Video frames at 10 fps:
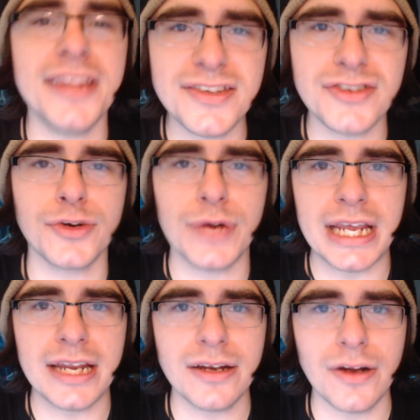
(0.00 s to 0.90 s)
this
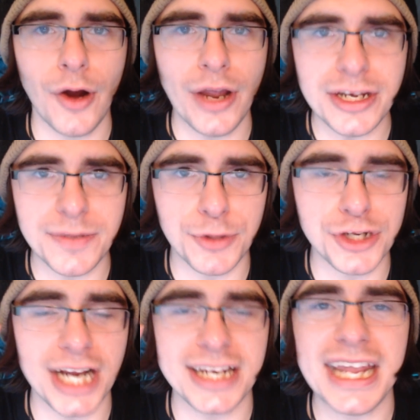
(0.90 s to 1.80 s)
screen,
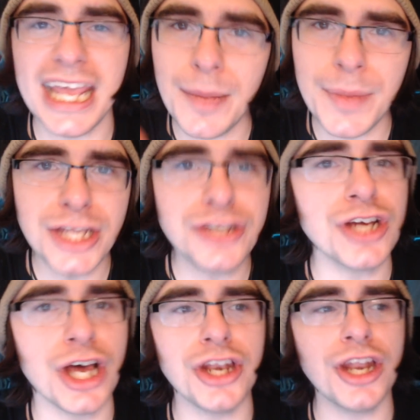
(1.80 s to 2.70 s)
project an
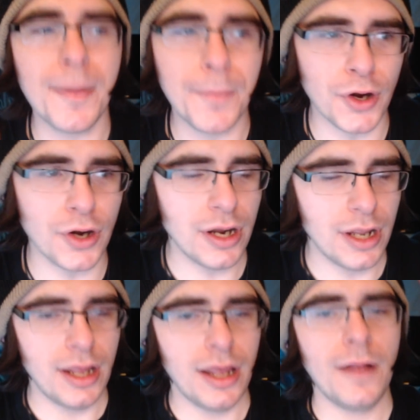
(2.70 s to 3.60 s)
image, a number,
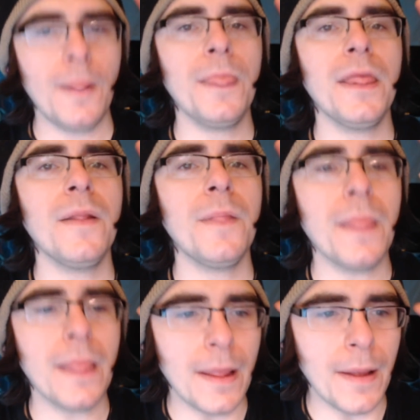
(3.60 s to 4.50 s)

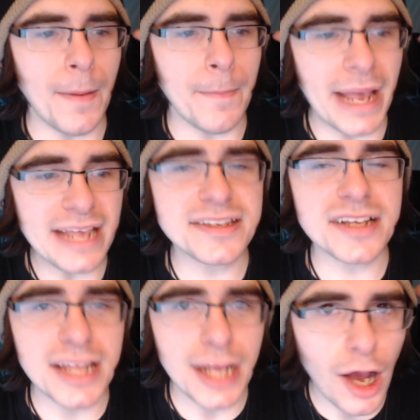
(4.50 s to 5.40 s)

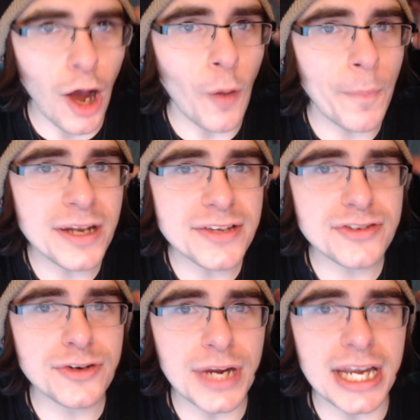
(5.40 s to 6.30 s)
basically open a
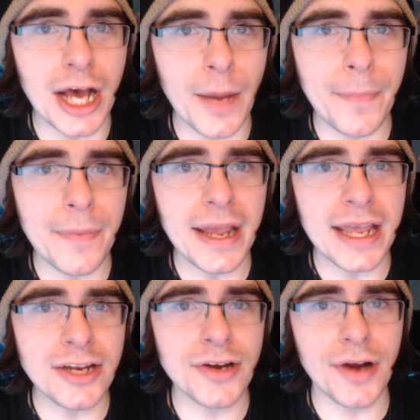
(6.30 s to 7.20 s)
screen up
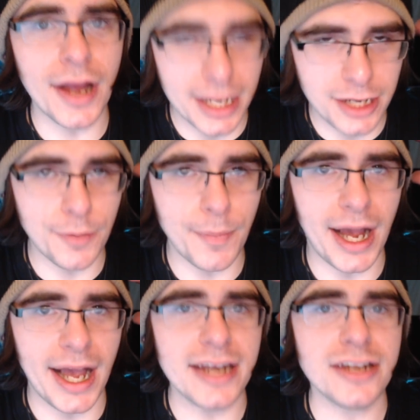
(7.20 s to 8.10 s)
in your
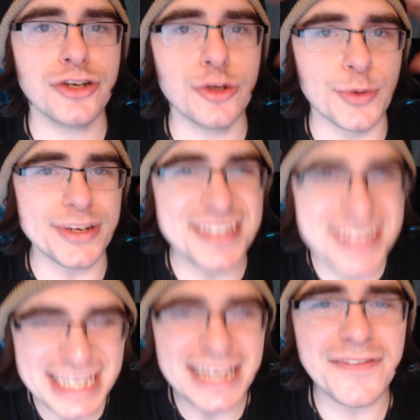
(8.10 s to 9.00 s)
mind to
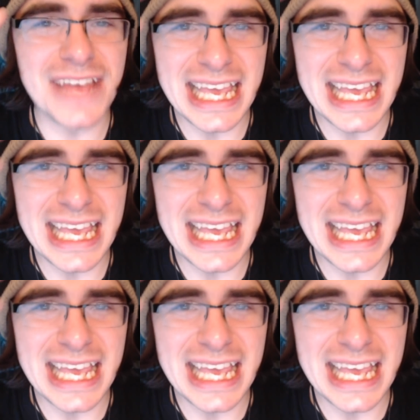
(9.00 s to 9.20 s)
receive